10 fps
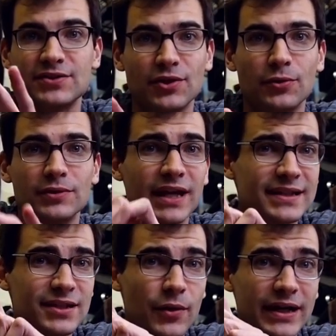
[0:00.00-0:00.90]
So
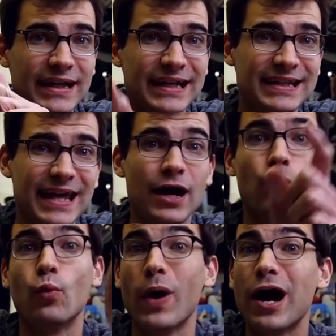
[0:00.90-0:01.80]
let's go ahead and get into
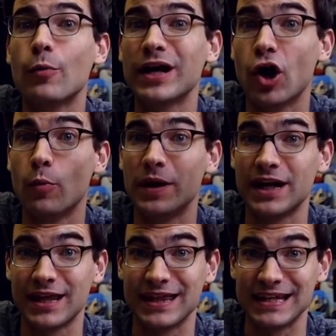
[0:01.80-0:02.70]
that while we
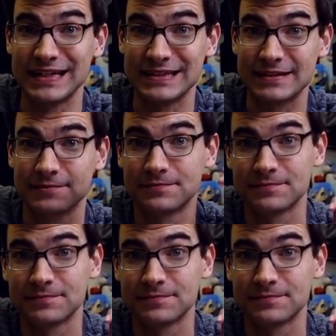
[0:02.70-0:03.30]
open these.